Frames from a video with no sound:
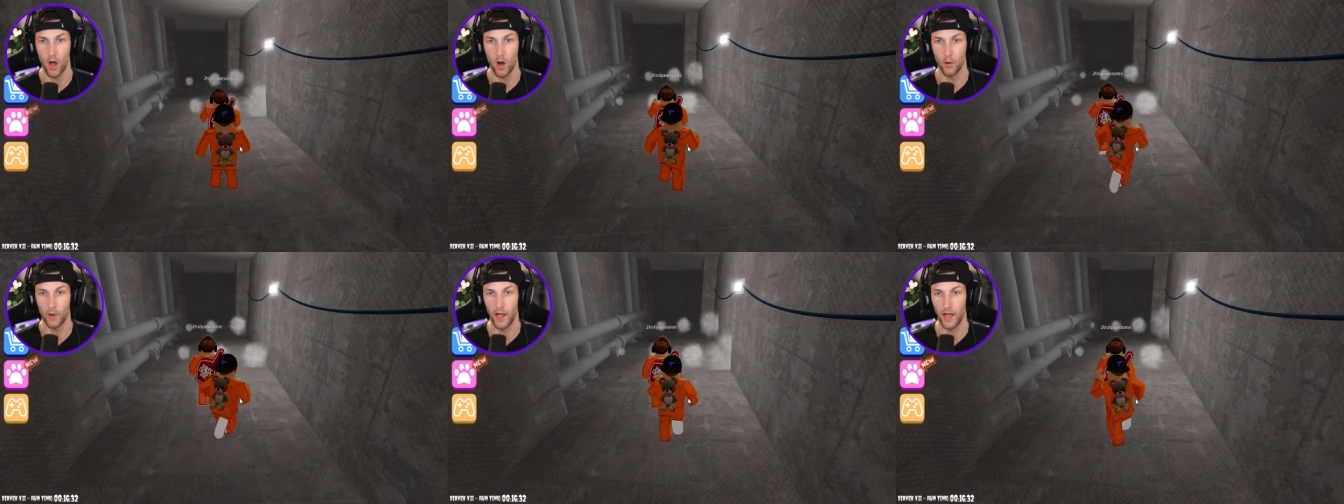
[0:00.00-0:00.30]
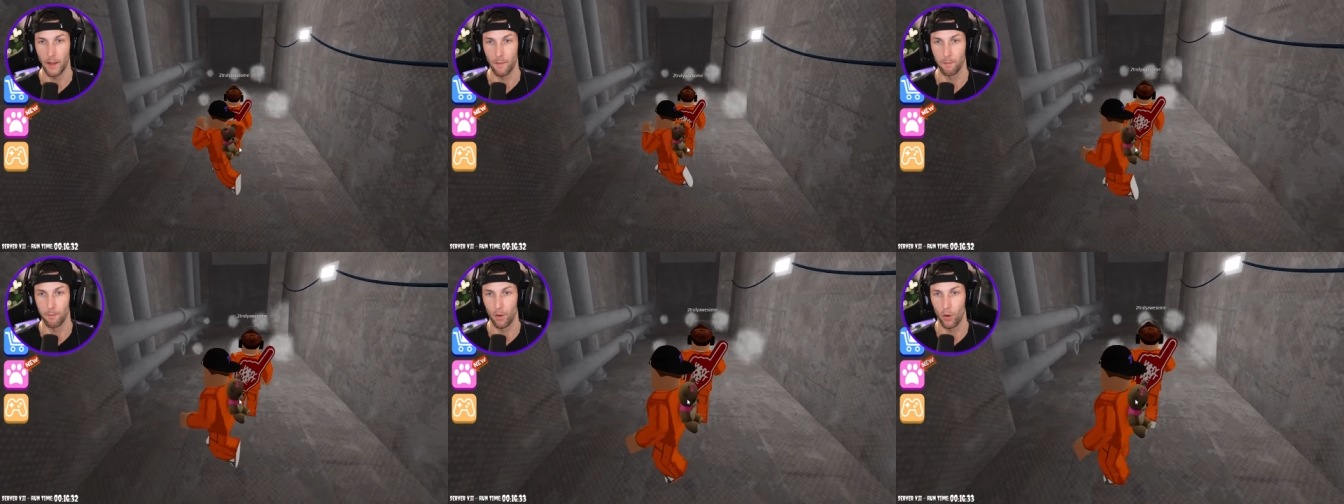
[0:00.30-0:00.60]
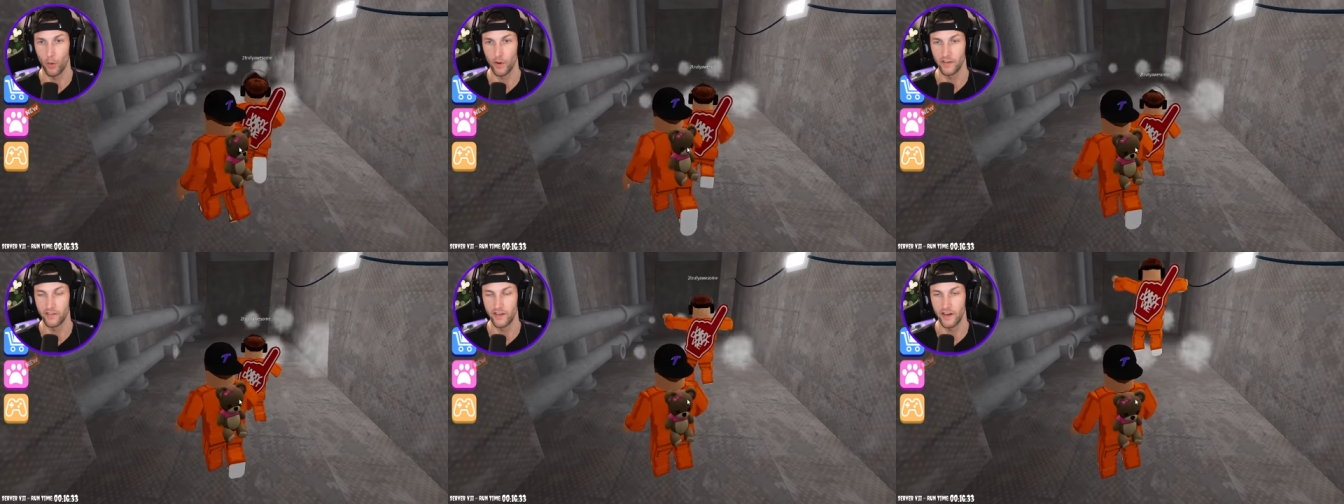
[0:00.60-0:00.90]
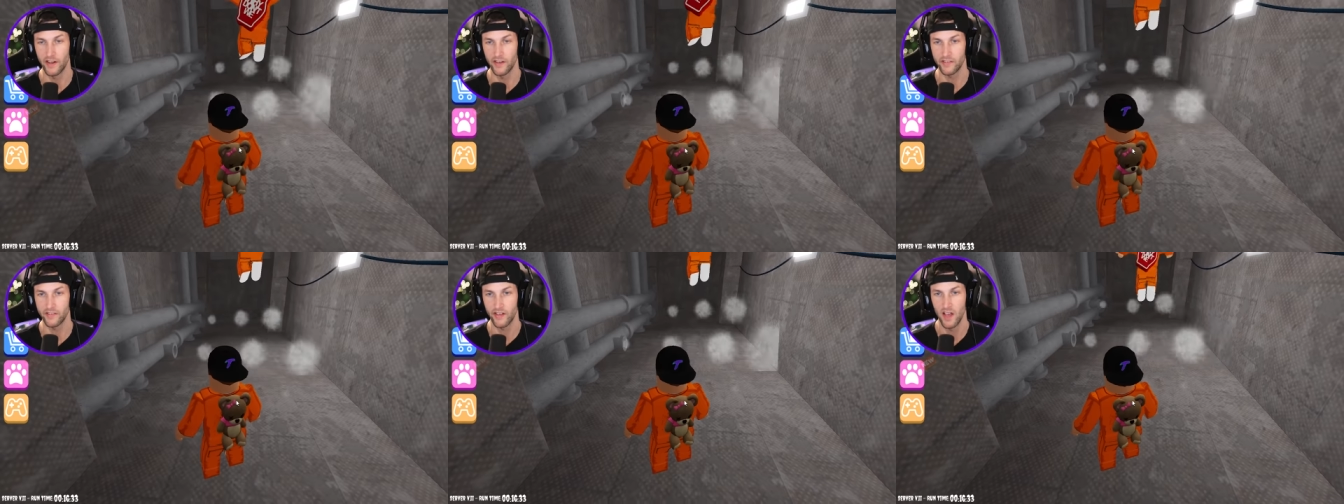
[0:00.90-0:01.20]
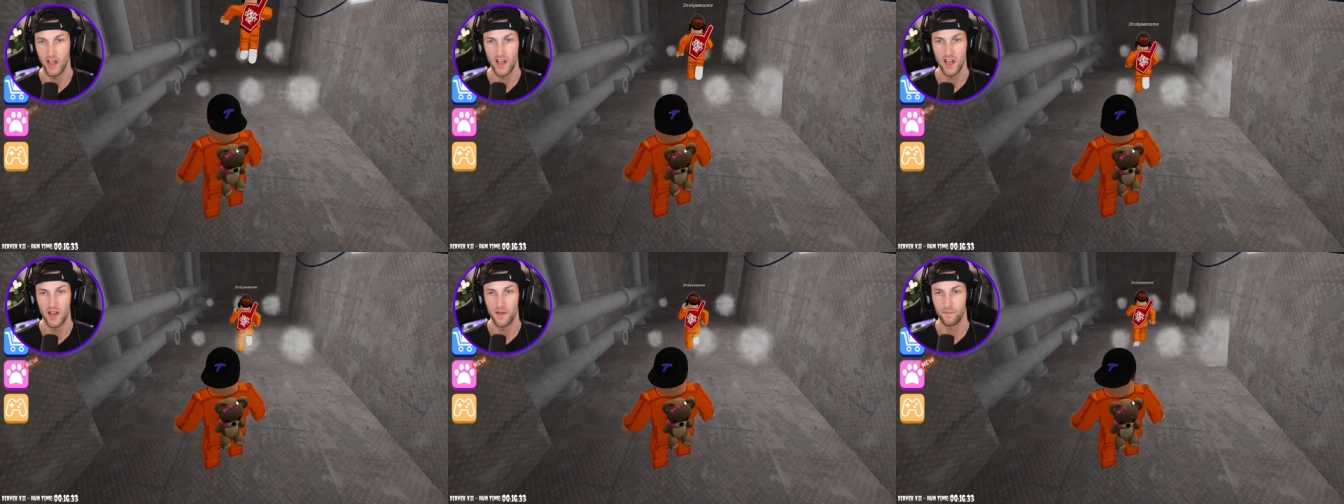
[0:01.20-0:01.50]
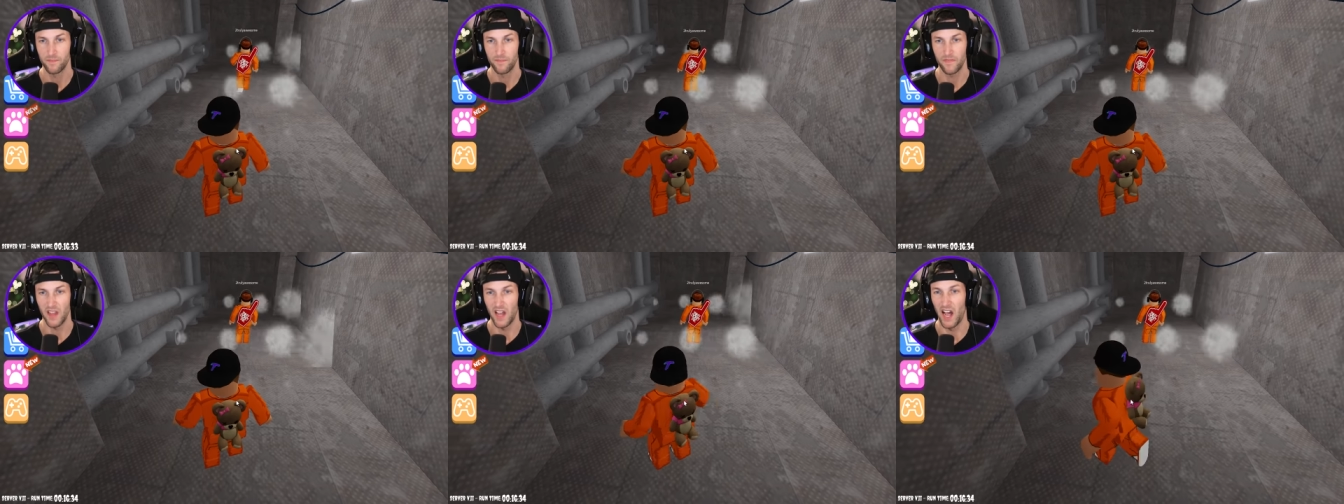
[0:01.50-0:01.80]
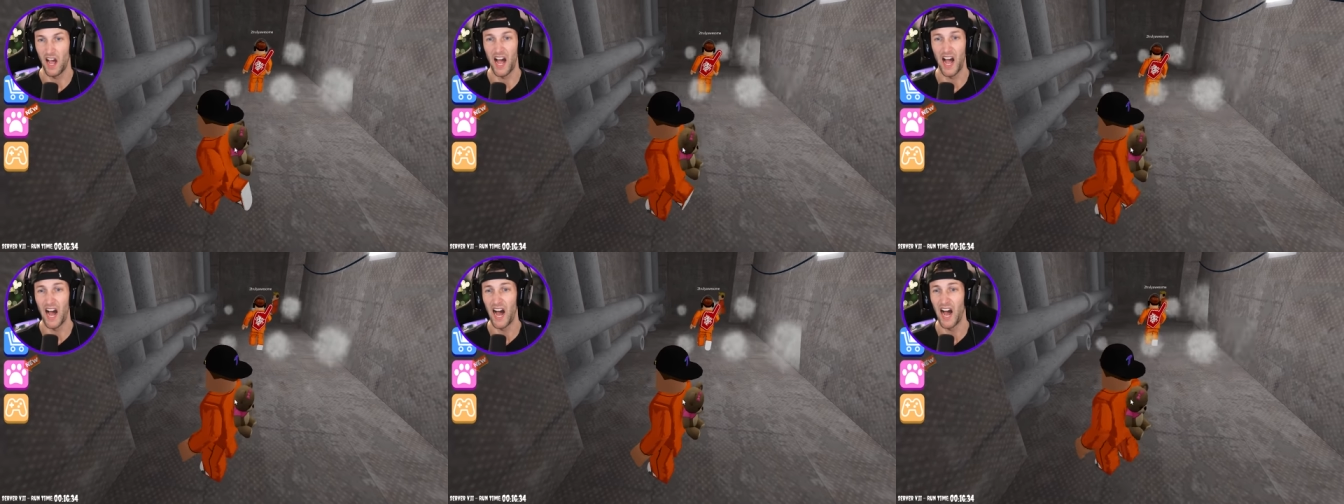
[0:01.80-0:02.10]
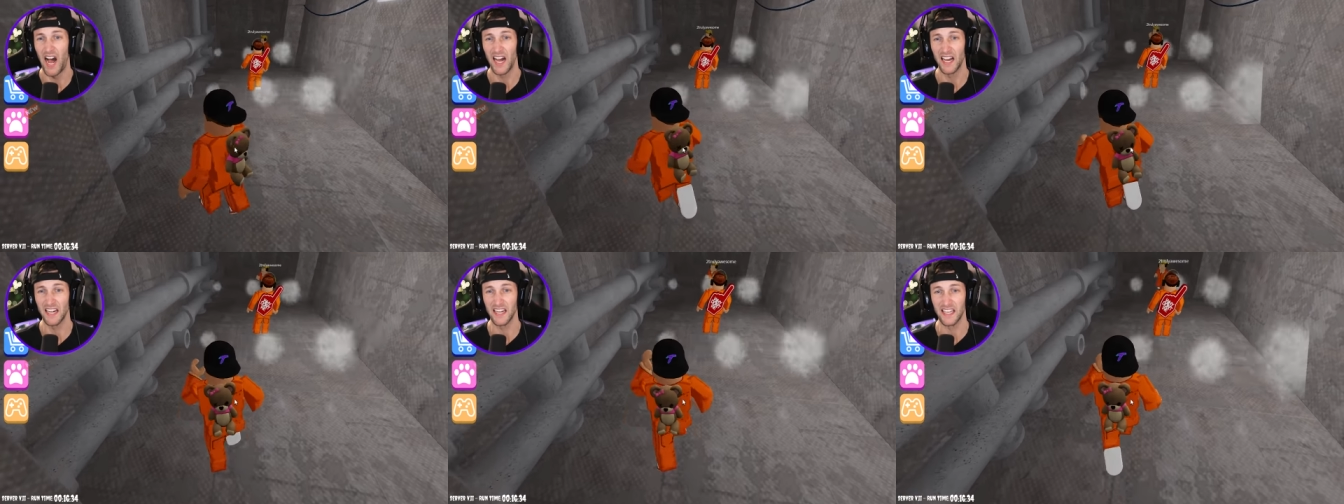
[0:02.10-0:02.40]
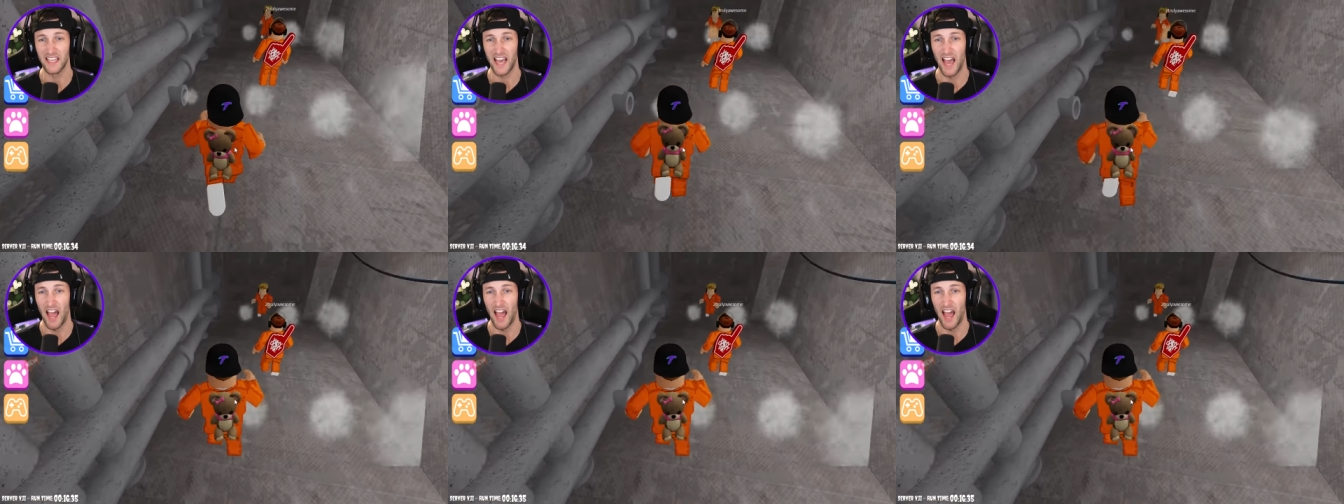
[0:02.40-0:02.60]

Okay, poisonous hot